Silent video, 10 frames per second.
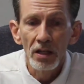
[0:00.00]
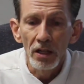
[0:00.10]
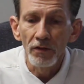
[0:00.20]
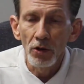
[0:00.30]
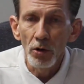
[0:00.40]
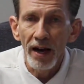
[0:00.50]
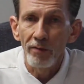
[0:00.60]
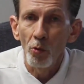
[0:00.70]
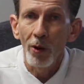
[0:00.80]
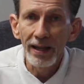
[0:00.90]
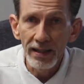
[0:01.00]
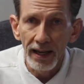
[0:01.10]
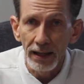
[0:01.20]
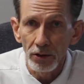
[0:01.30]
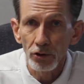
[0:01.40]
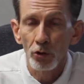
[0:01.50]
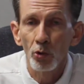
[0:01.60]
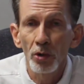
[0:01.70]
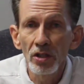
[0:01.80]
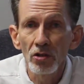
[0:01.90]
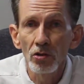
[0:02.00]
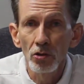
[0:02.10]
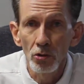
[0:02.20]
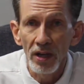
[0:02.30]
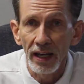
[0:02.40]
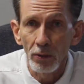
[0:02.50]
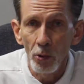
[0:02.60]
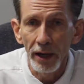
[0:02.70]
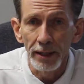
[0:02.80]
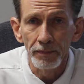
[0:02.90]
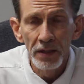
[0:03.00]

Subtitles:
If you have weight gain, there's a reason you gain weight.